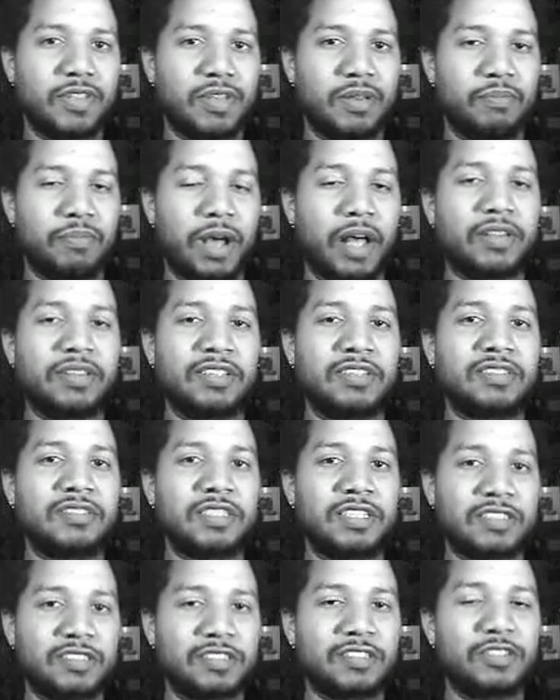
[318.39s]
about this
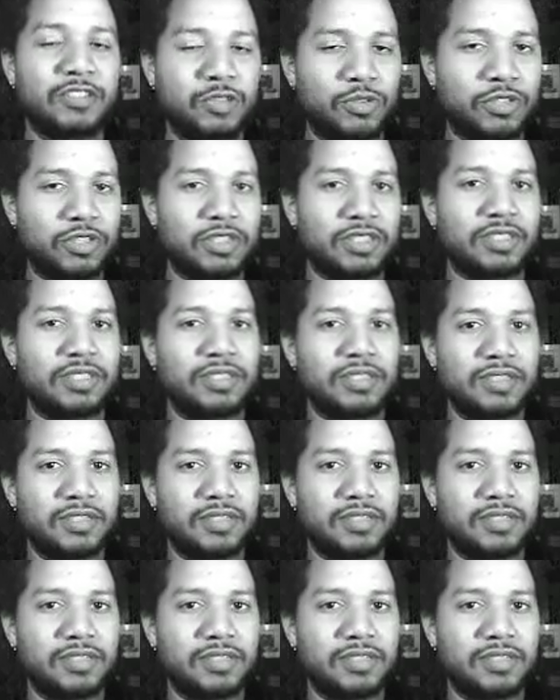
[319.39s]
institution